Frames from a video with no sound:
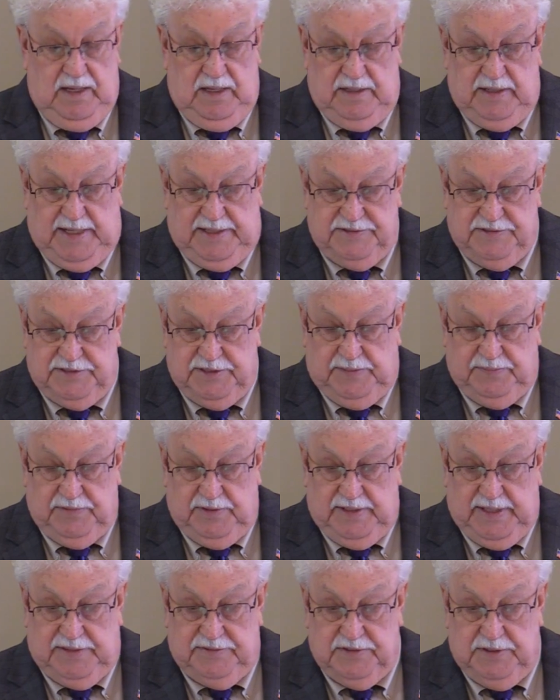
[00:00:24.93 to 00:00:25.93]
And that's
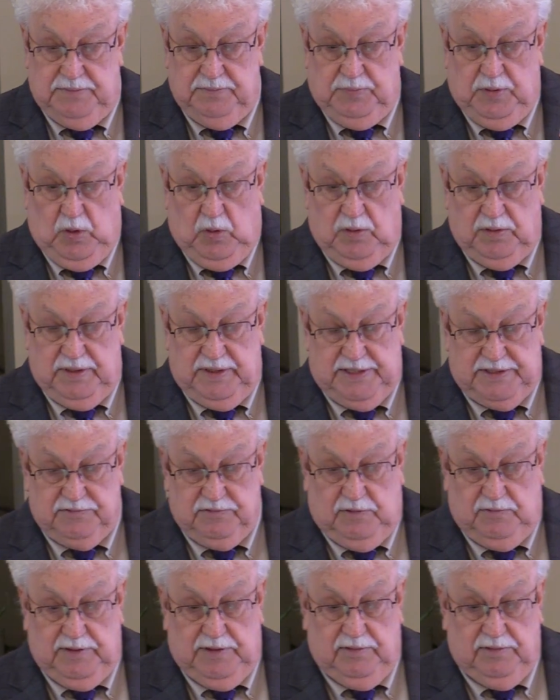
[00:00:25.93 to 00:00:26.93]
something that's important. That's
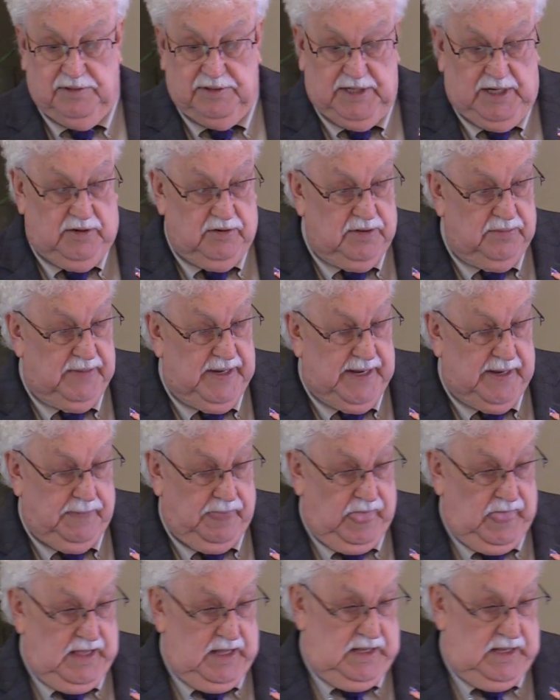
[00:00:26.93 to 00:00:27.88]
what we're going to talk about